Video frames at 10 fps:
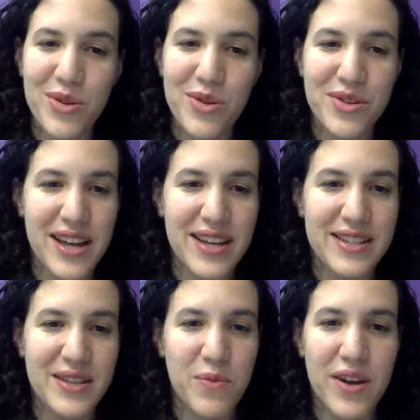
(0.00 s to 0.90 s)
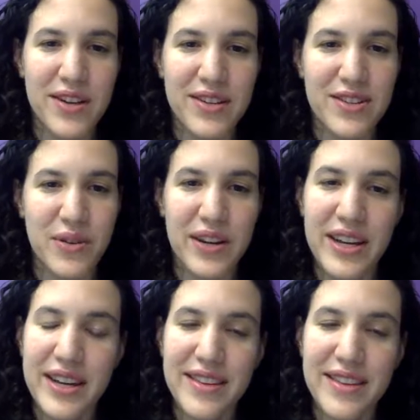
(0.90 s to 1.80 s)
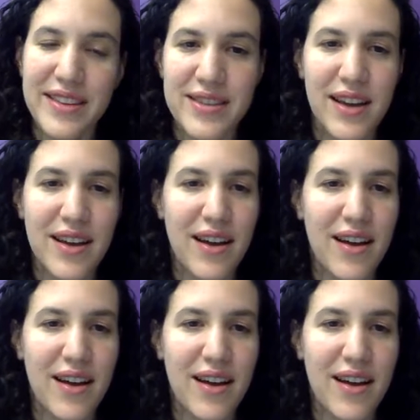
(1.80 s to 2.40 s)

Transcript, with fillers: computer science and want to join, there's